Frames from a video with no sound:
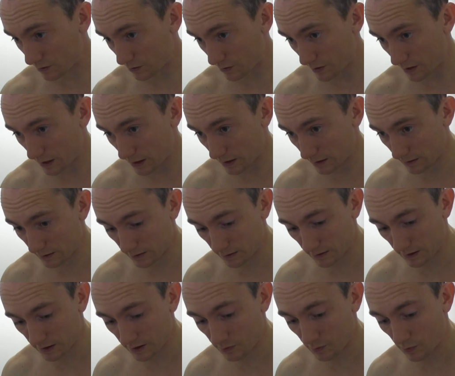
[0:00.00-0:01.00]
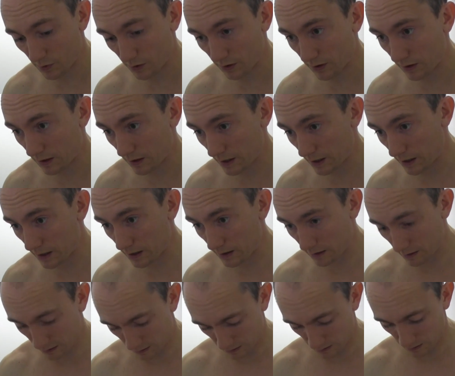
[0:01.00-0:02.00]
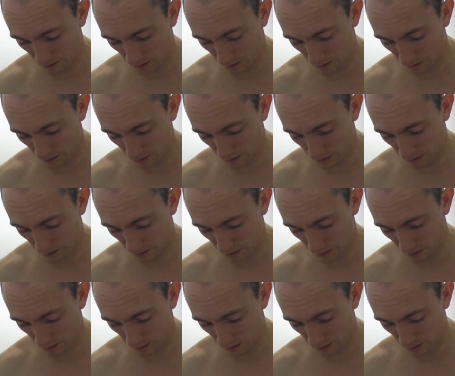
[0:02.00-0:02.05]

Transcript: So we're at 6.9.